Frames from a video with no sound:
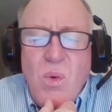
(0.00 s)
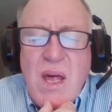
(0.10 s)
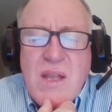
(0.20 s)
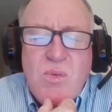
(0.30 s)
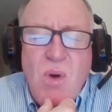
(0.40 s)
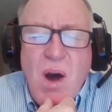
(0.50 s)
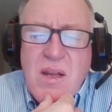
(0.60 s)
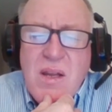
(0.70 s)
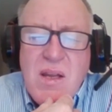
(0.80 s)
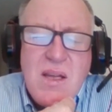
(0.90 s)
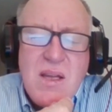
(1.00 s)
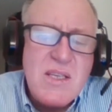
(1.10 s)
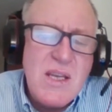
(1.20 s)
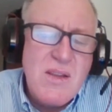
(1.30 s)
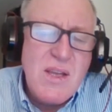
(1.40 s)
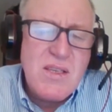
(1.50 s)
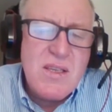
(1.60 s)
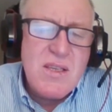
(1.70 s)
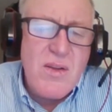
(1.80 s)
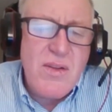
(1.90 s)
Well, that's right. And see,
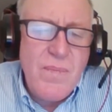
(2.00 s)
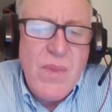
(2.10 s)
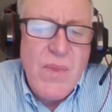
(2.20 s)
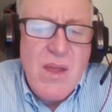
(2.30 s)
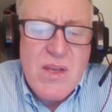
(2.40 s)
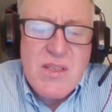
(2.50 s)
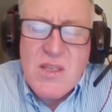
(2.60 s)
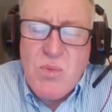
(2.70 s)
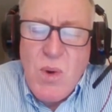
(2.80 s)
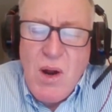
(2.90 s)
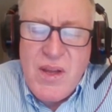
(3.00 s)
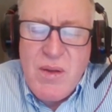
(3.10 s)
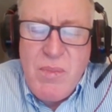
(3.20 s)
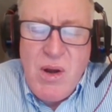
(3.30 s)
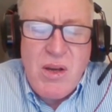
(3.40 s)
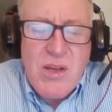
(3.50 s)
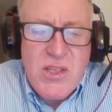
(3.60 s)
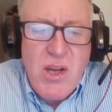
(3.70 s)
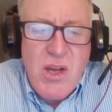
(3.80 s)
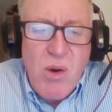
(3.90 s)
this is where I think
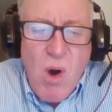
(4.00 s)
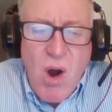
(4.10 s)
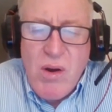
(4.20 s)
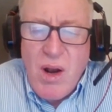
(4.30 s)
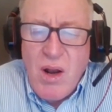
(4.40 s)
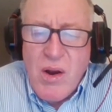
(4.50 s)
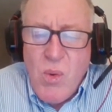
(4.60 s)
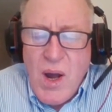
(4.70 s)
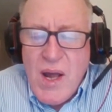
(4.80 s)
America's going wrong in a lot